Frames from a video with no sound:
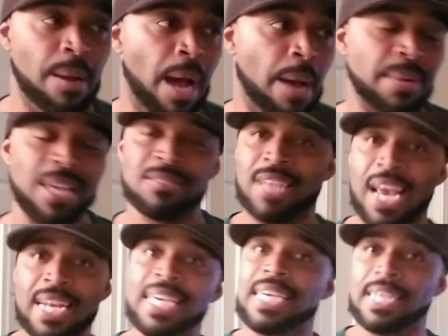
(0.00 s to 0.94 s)
I'm not
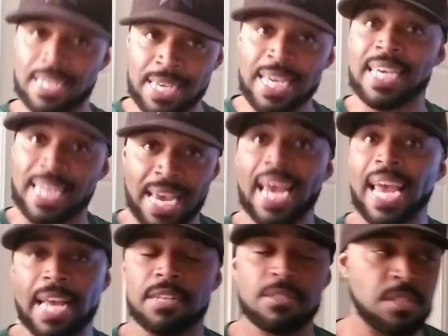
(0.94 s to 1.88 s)
saying he can't.